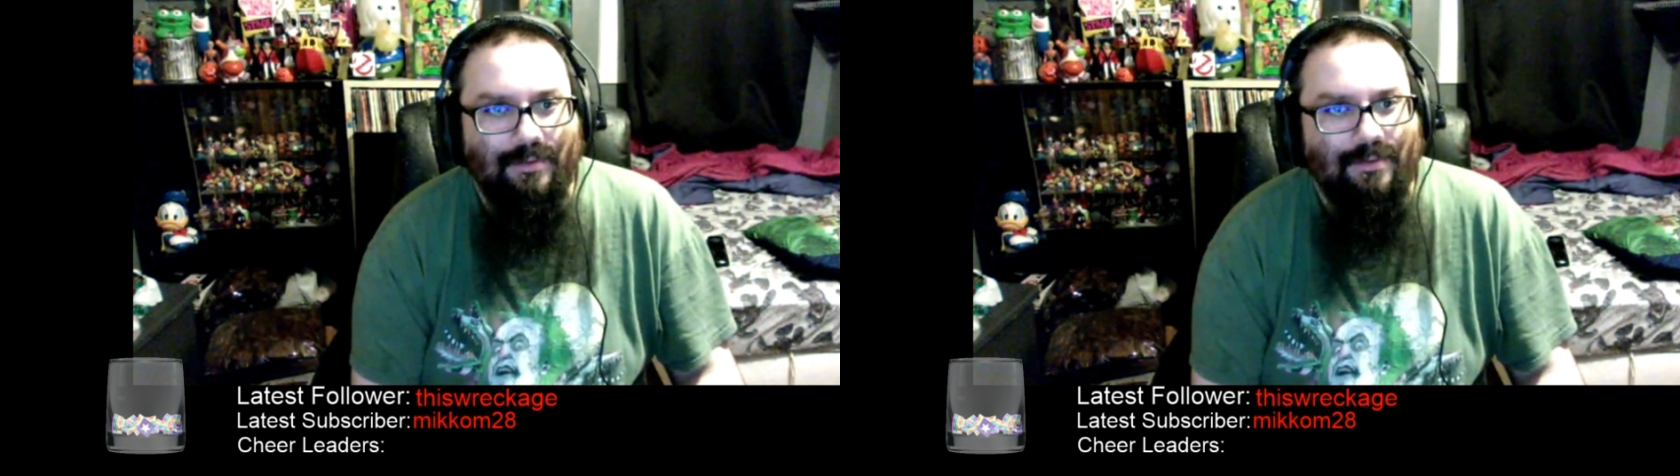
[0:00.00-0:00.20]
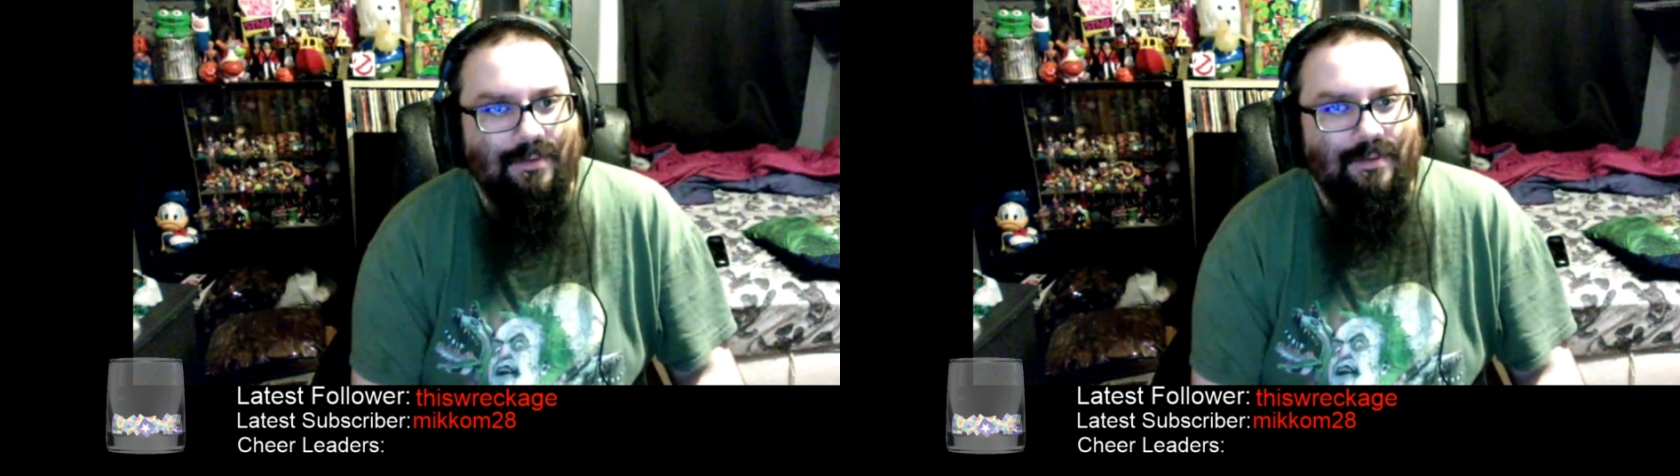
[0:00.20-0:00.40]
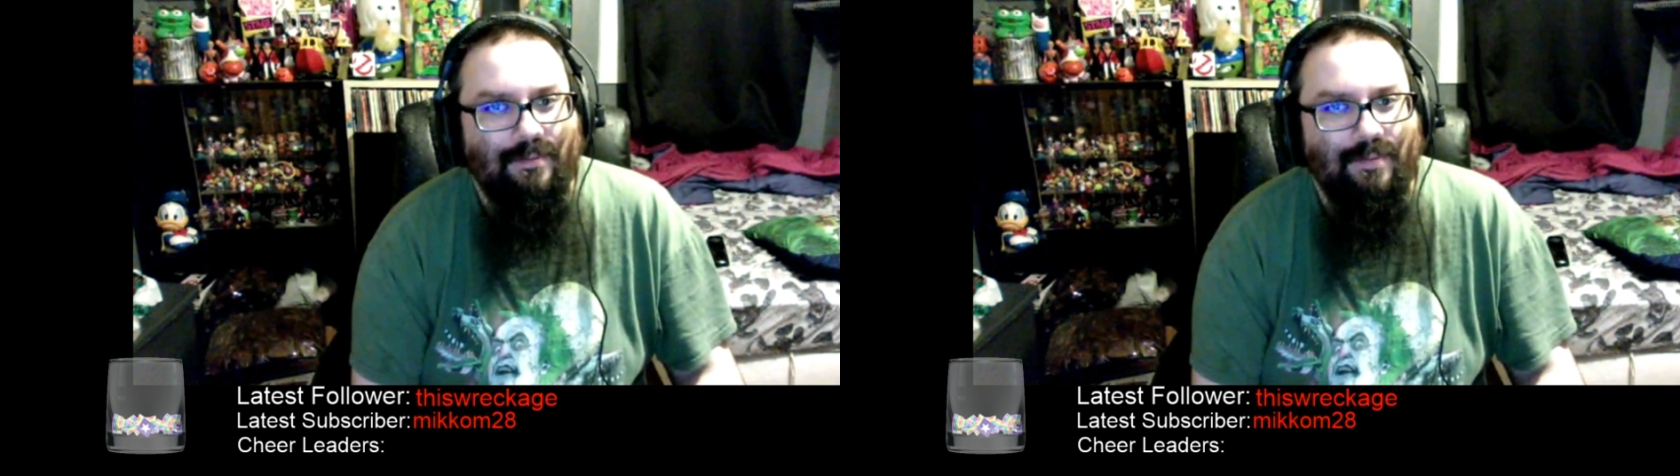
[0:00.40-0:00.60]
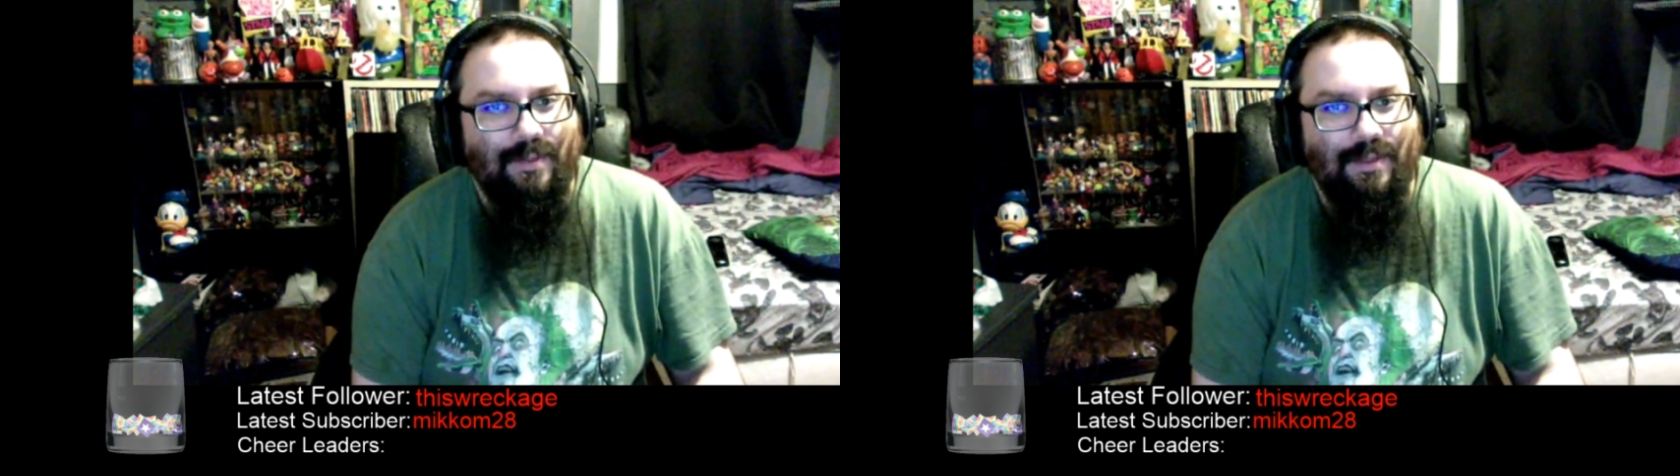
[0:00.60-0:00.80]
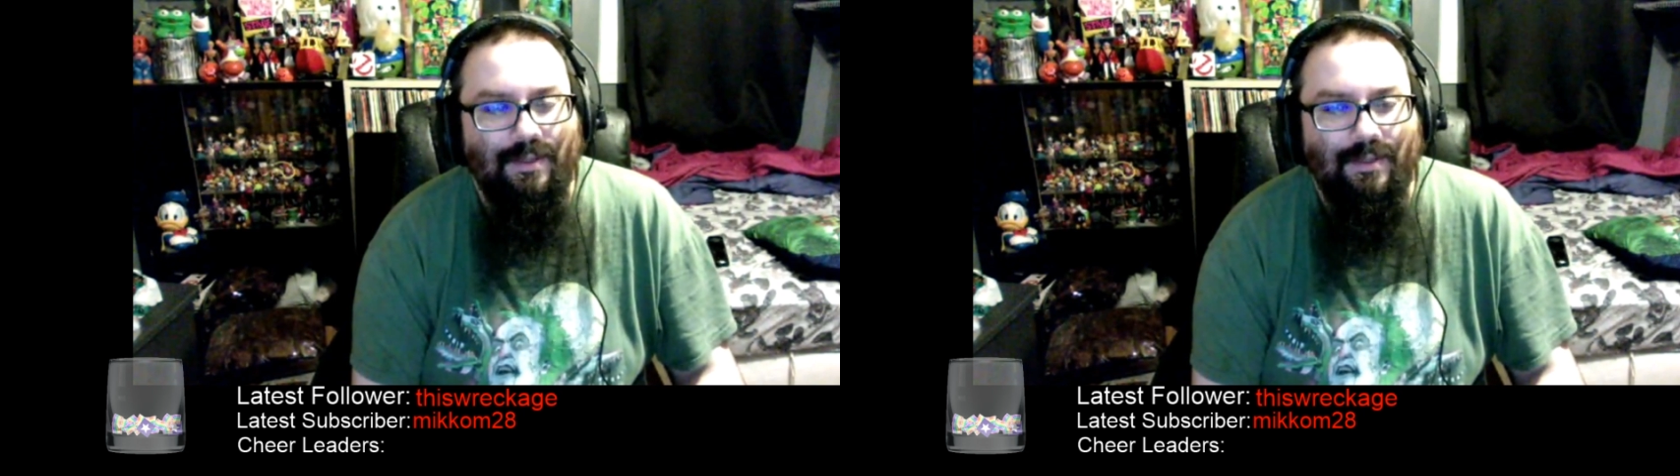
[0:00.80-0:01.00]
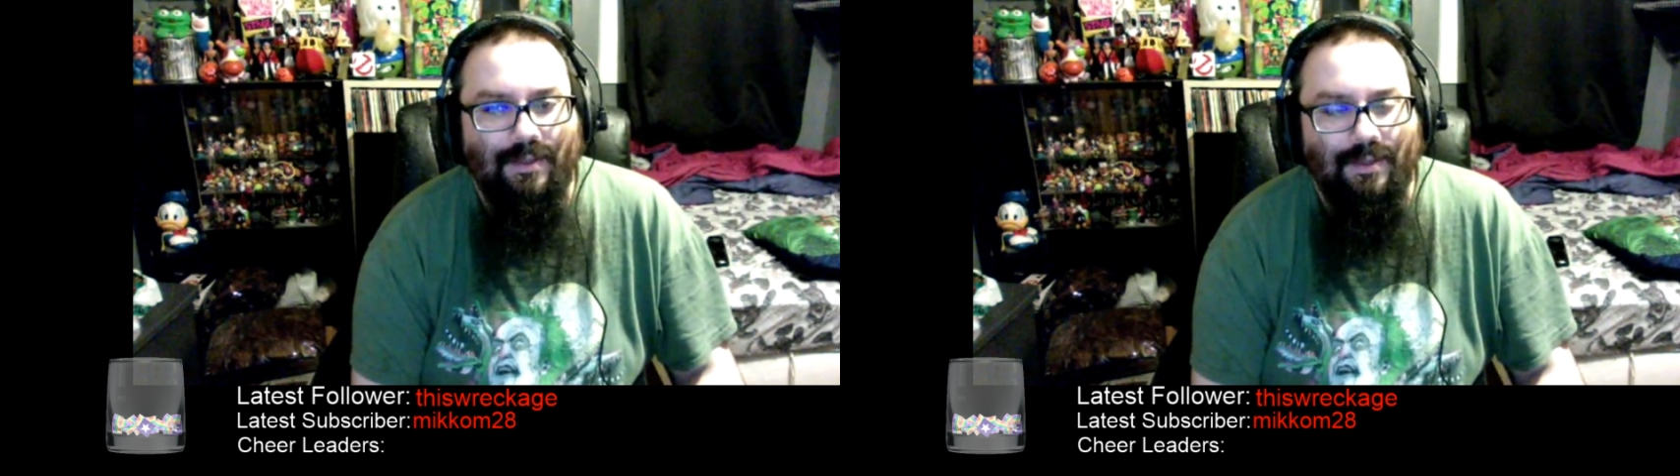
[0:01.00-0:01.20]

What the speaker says: to be